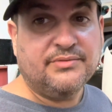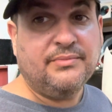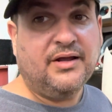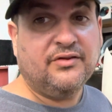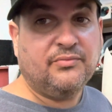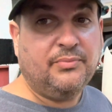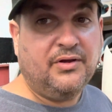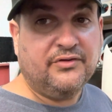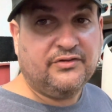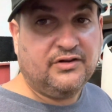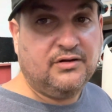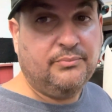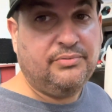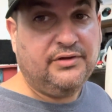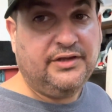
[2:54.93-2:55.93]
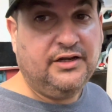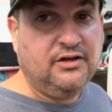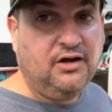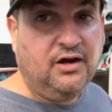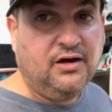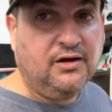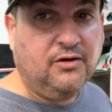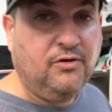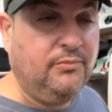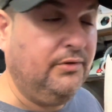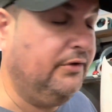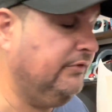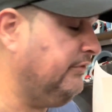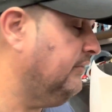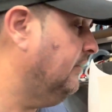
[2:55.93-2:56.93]
Mouseball is a complete car
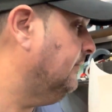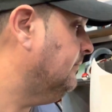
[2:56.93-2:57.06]
almost.